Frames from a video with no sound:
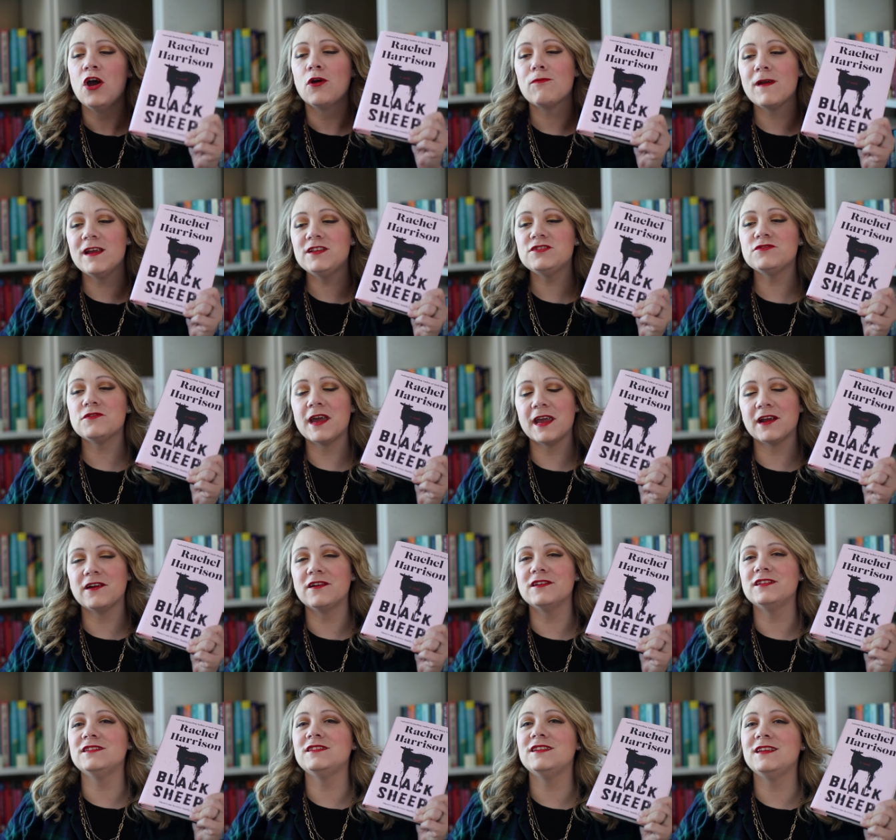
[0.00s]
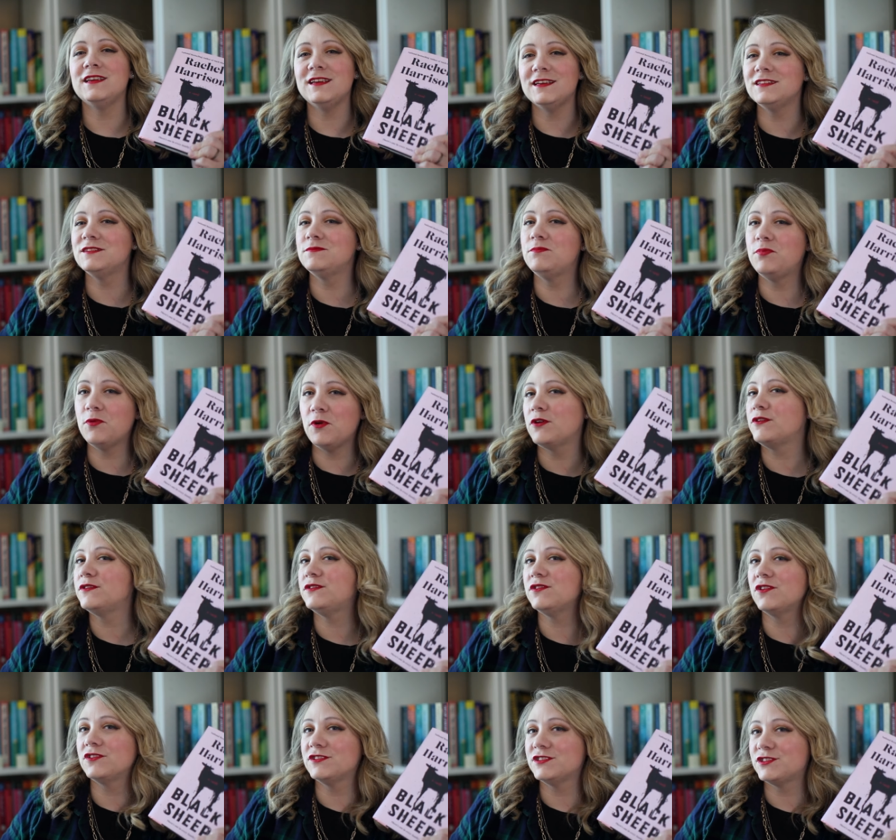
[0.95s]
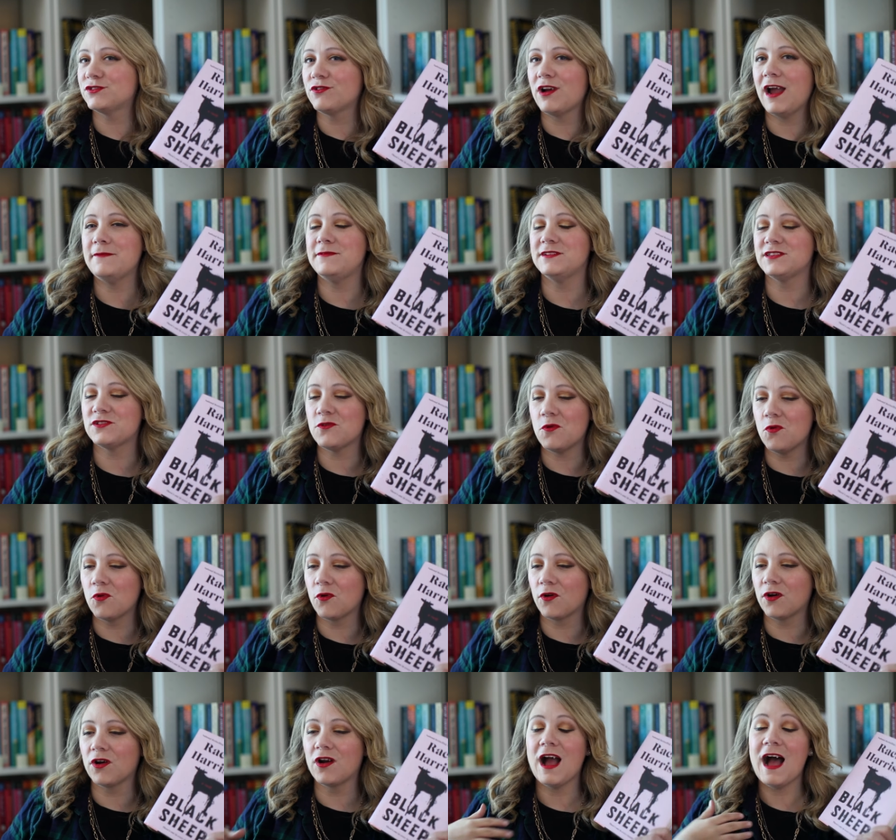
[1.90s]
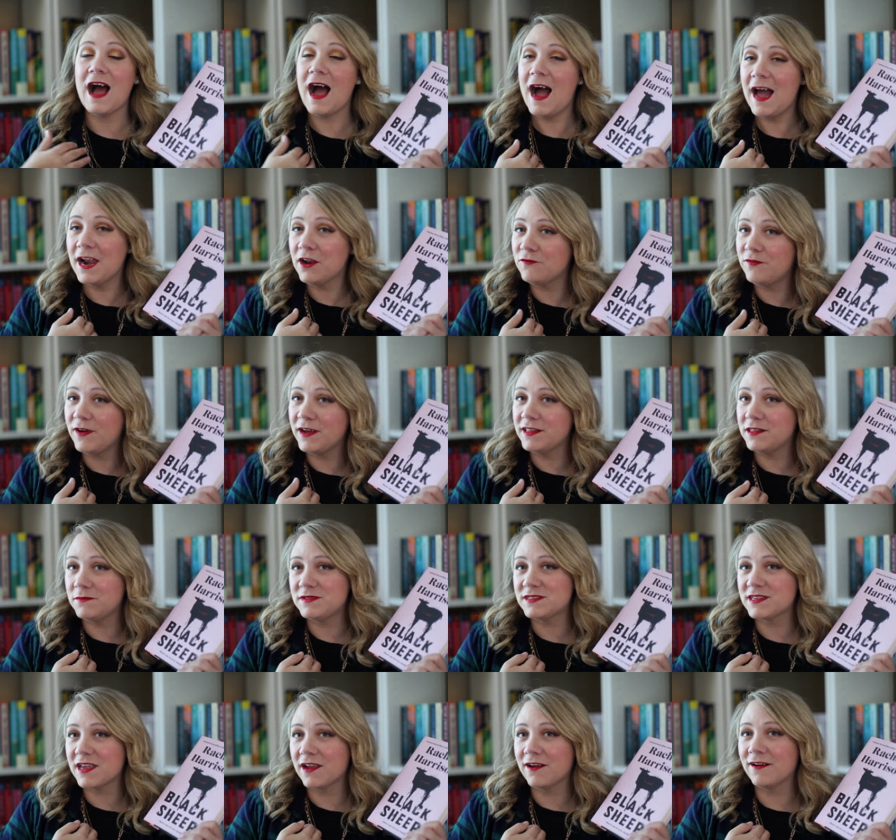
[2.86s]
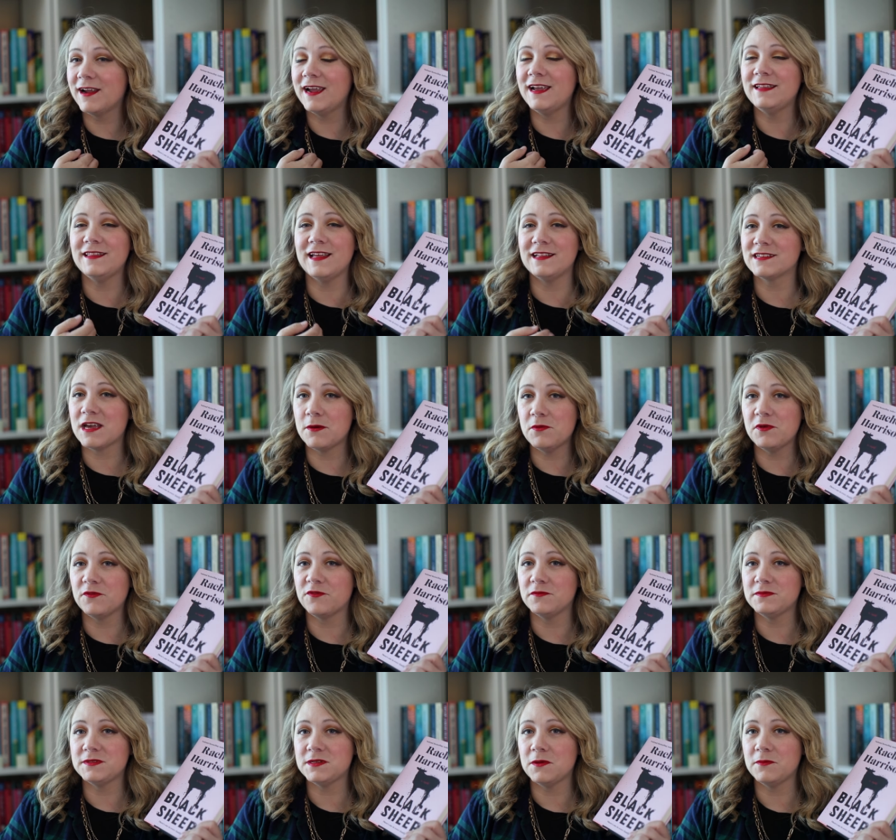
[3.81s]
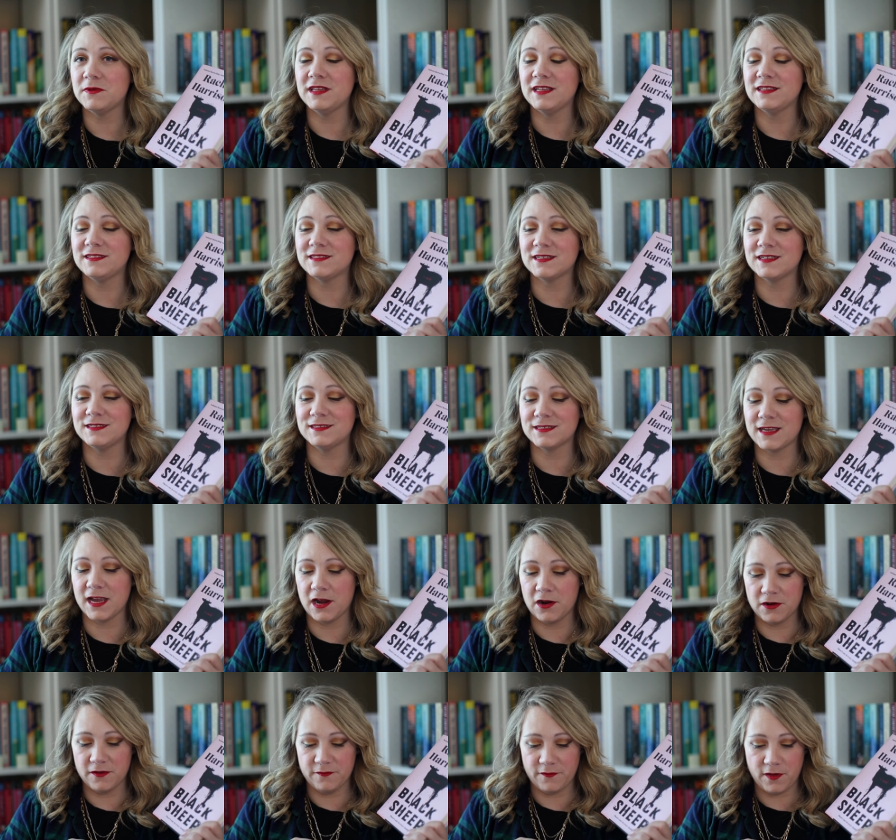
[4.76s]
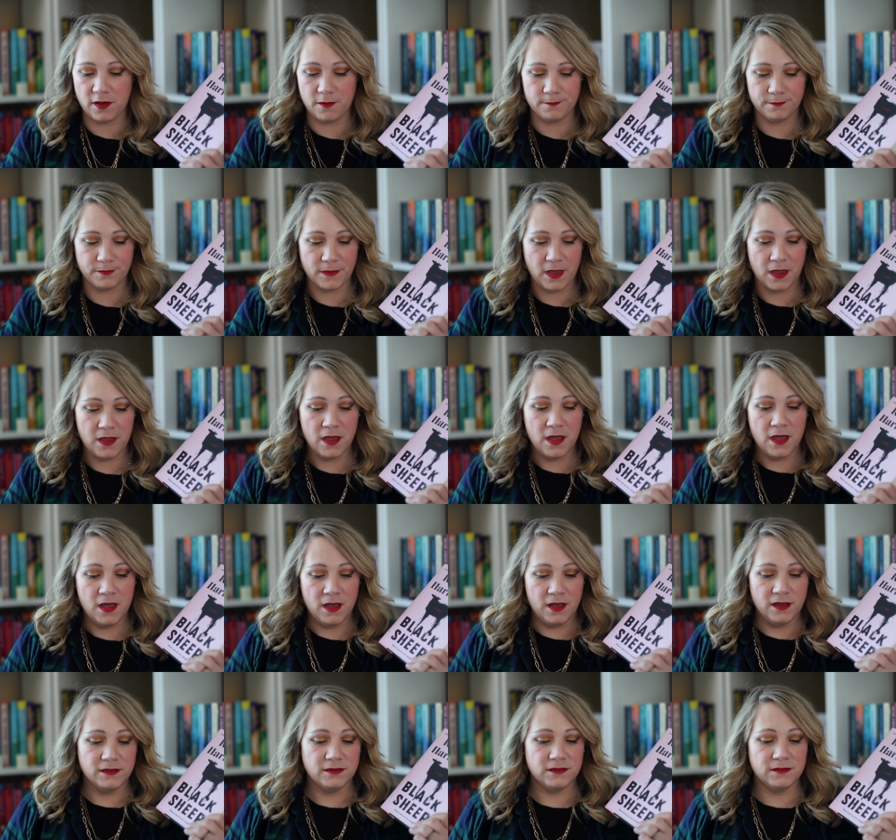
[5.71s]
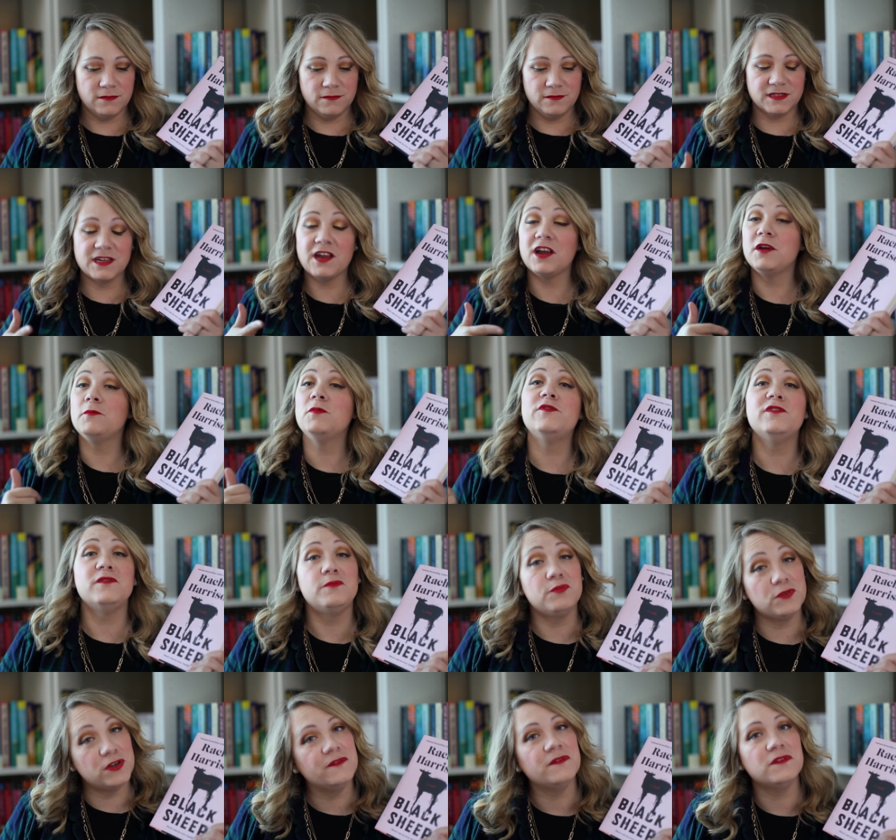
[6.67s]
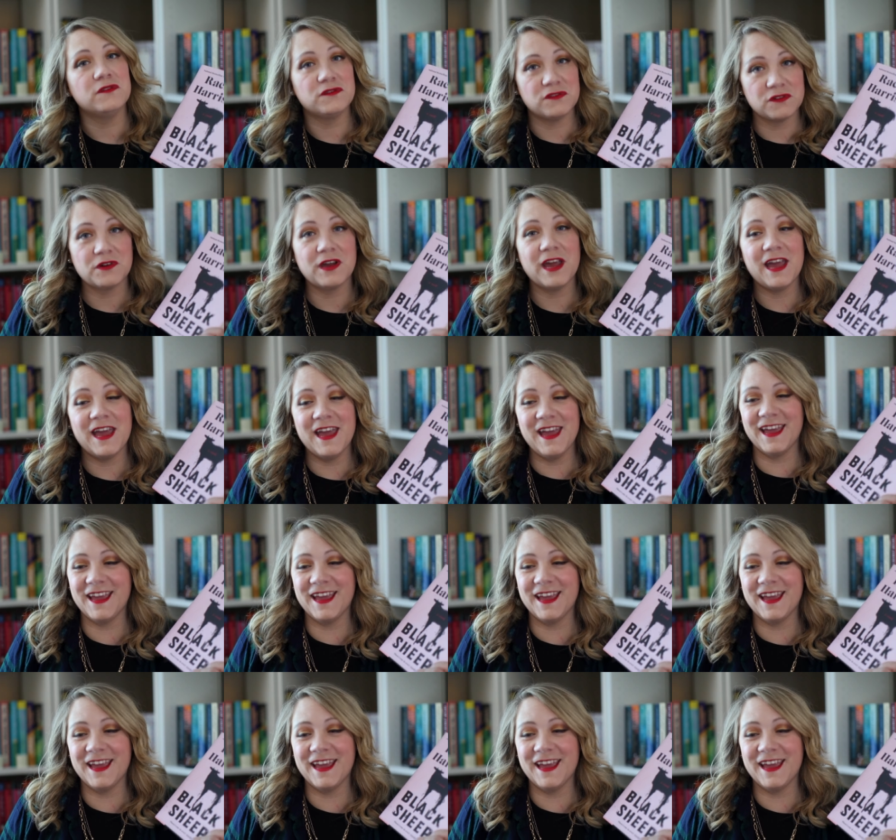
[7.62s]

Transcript: Rachel Harrison's books are described as horror. I don't find them scary, and that's coming from someone that gets scared of um scary movie previews, okay?